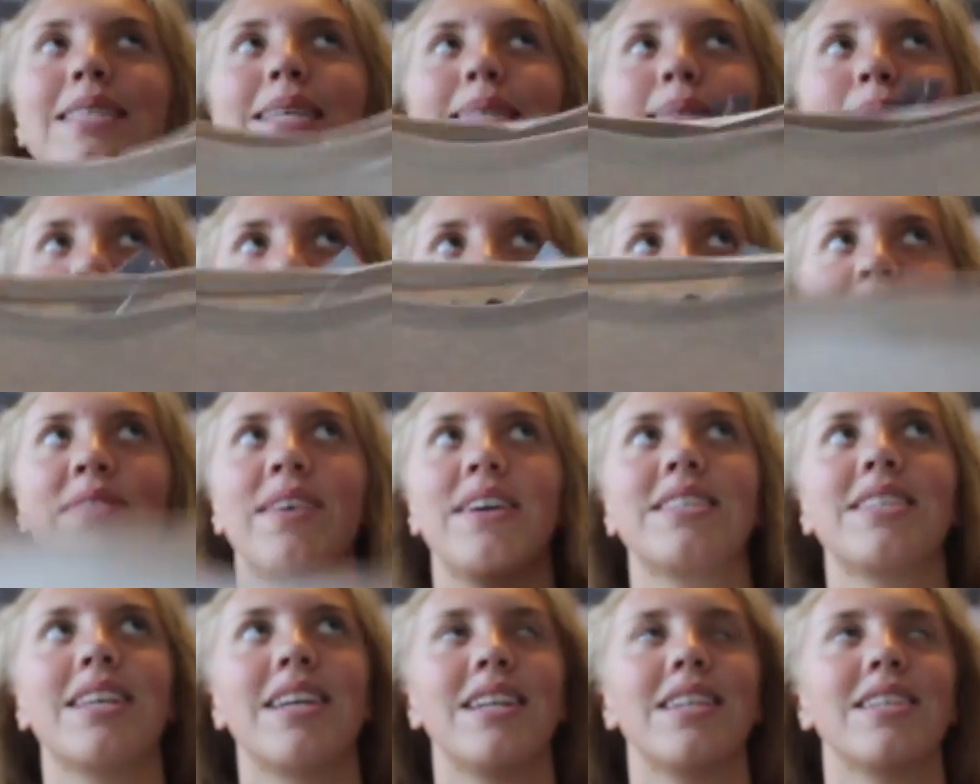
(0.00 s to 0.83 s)
has a smiley
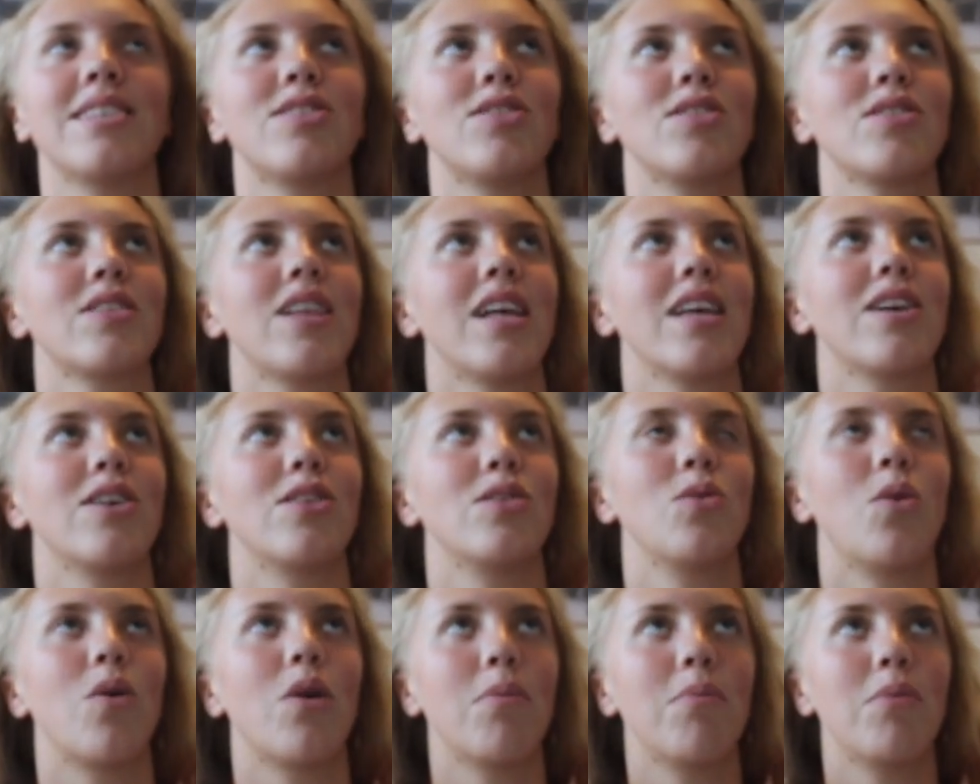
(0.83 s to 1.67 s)
face, and it's just like
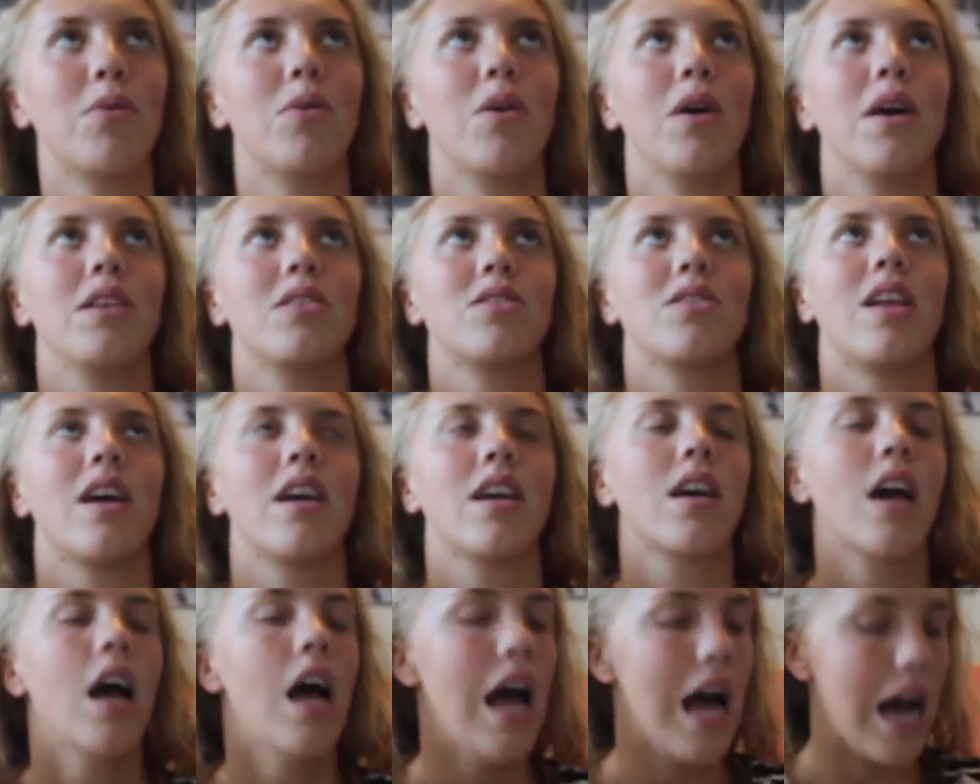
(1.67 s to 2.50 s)
adorable. And
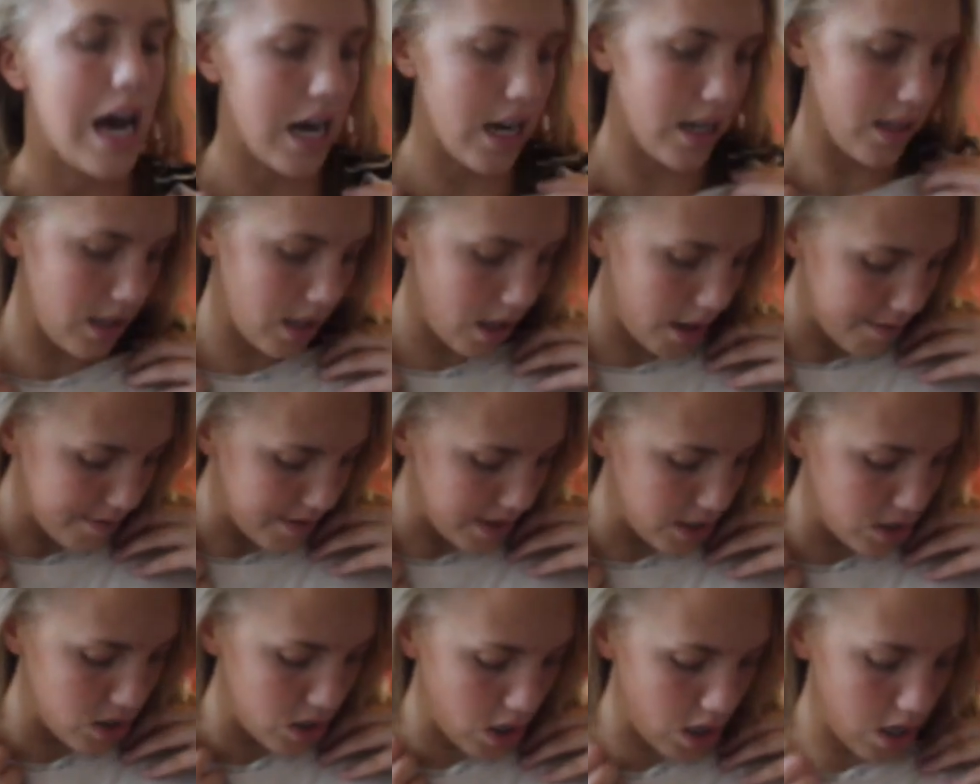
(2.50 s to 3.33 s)
like, I love
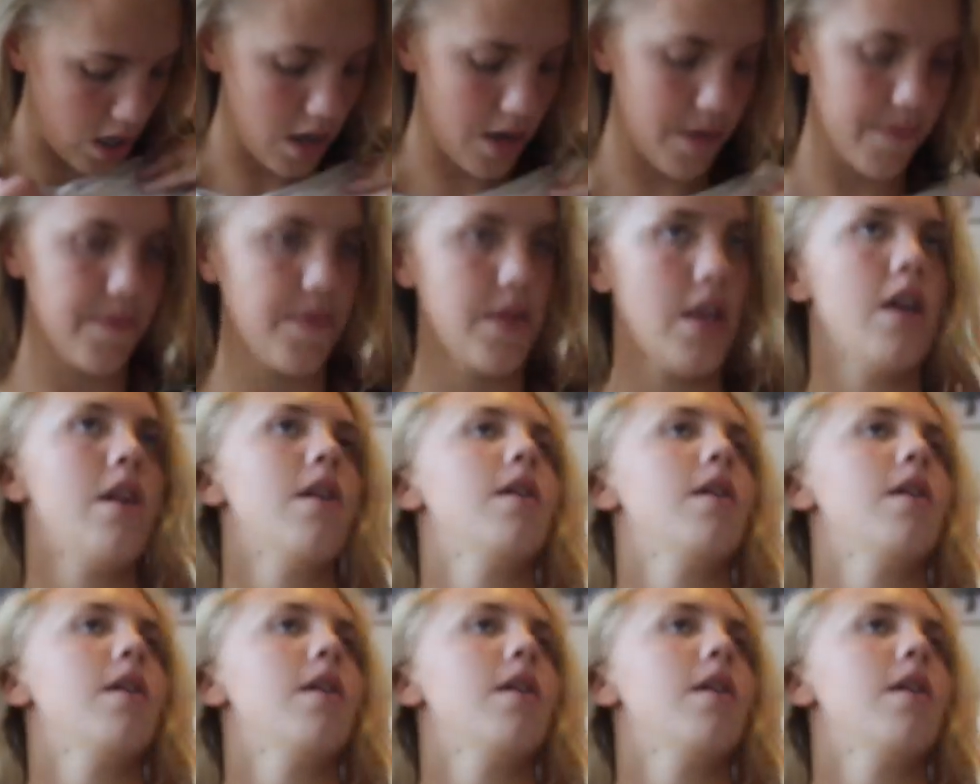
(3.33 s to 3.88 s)
this shirt.